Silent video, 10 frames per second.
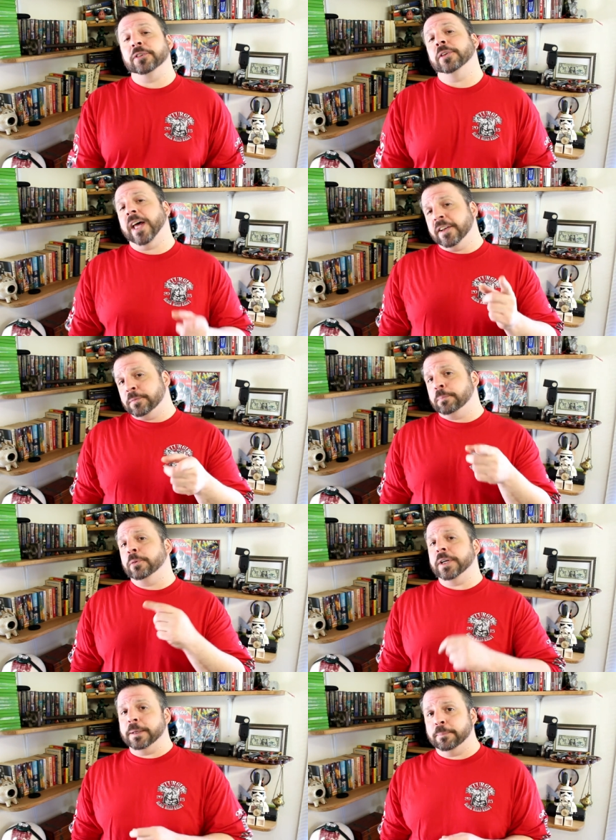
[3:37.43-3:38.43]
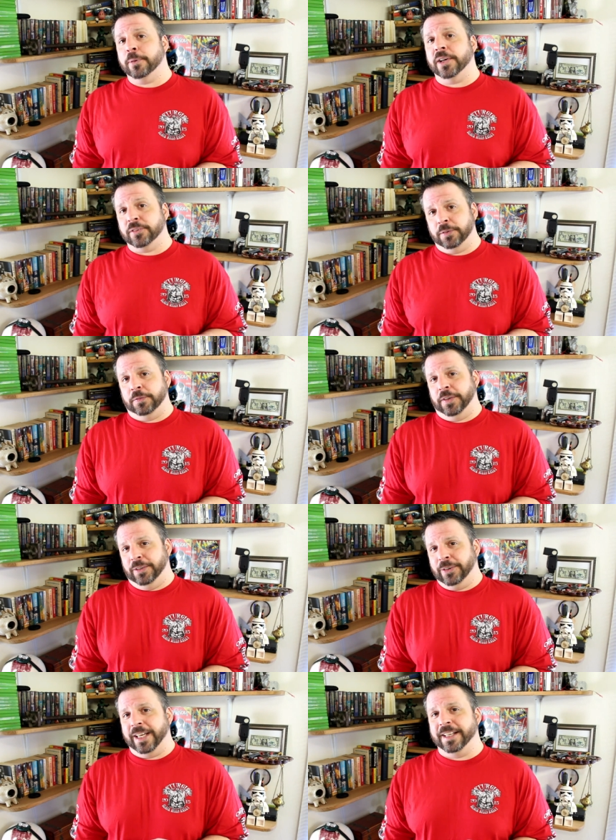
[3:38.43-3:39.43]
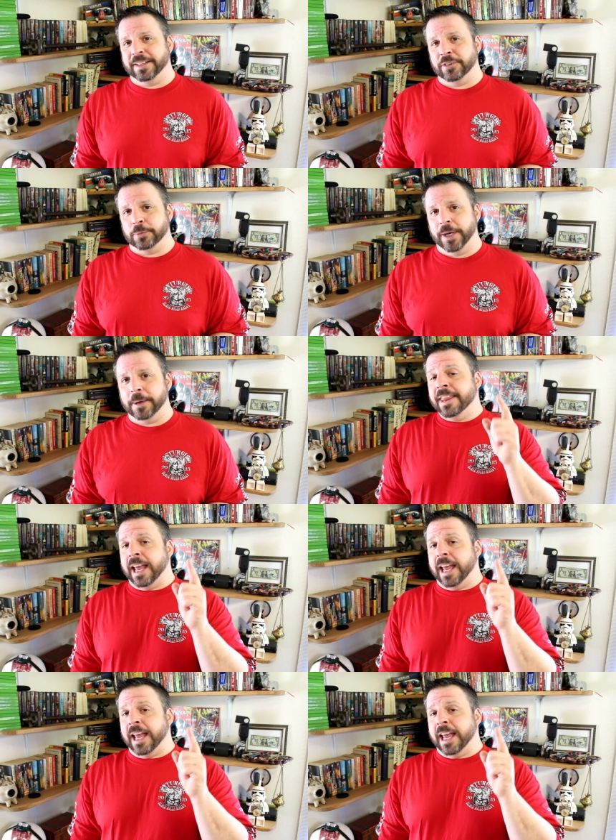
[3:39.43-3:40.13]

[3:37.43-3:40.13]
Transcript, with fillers: So that's pretty impressive if you look at it this way.